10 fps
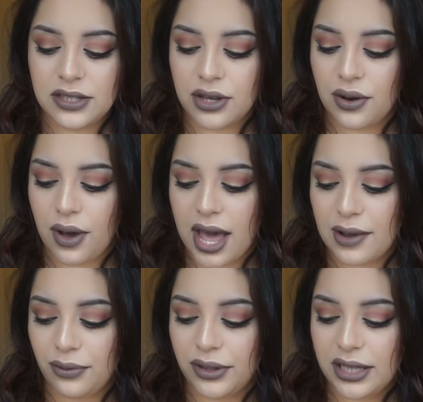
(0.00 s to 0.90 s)
So
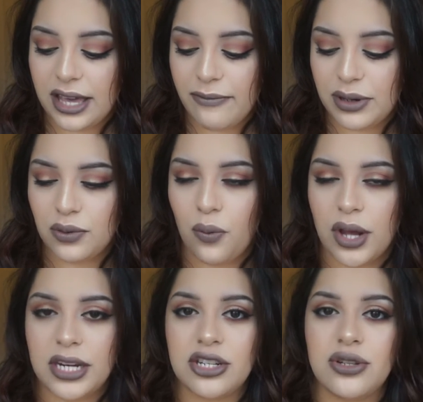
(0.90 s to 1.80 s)
I really have been
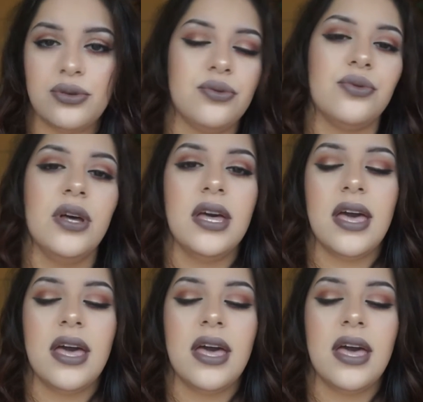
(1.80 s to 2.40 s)
wanting to